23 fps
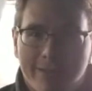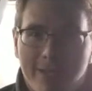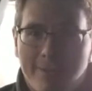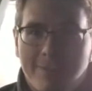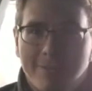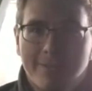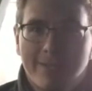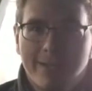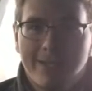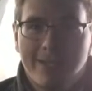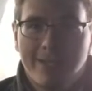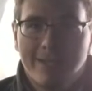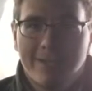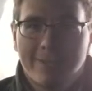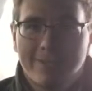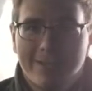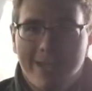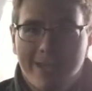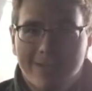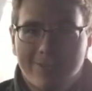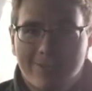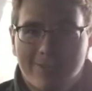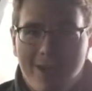Come in here,
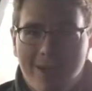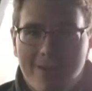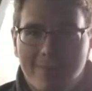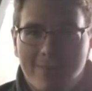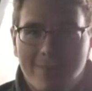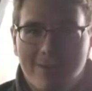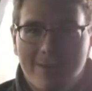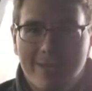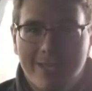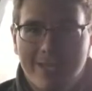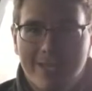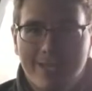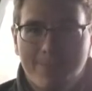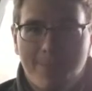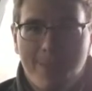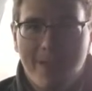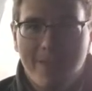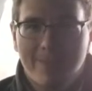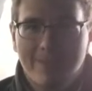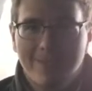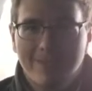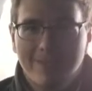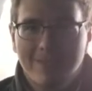test drive one of these
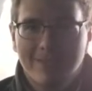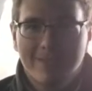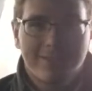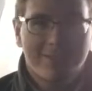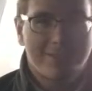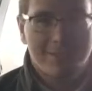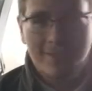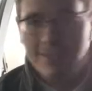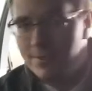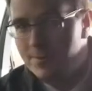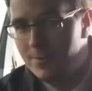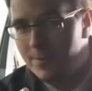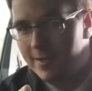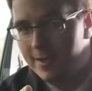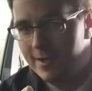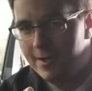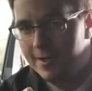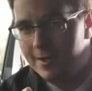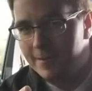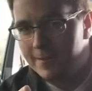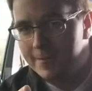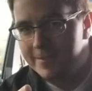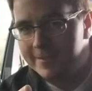babies. You're going to win
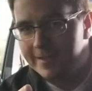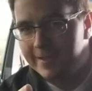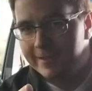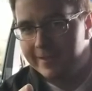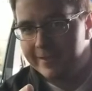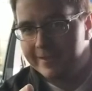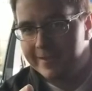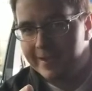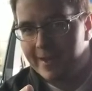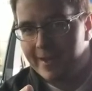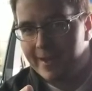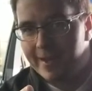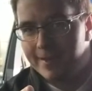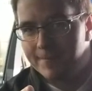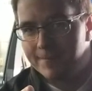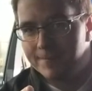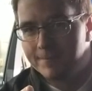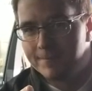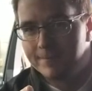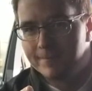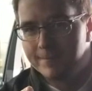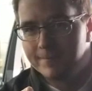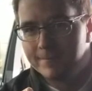100% of the time.
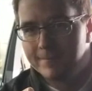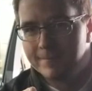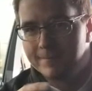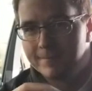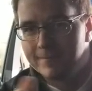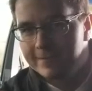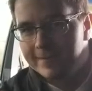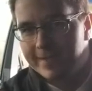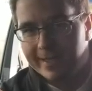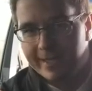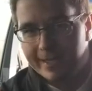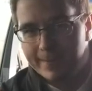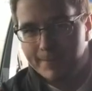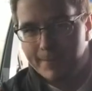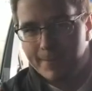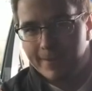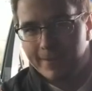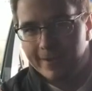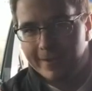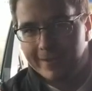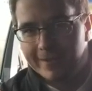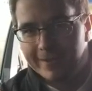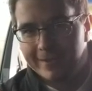Think
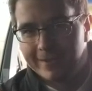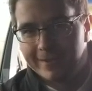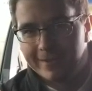about it.